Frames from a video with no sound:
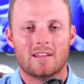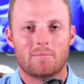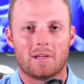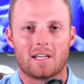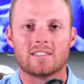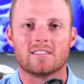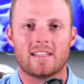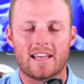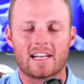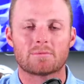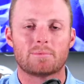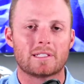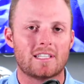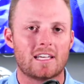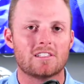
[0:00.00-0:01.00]
because the
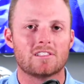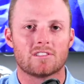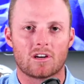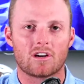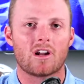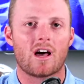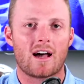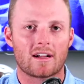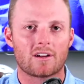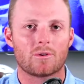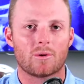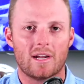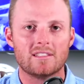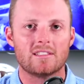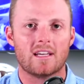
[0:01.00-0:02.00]
expectations are not
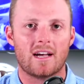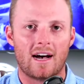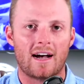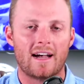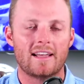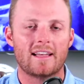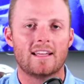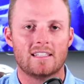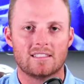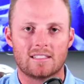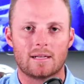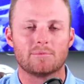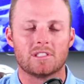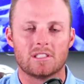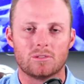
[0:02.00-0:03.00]
crazy high and he
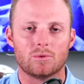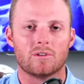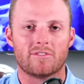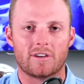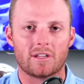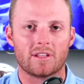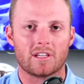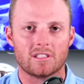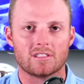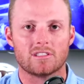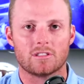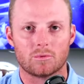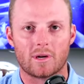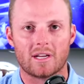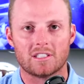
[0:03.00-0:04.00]
steps into a fairly good
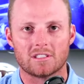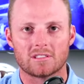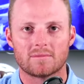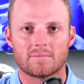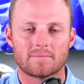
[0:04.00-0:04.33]
situation.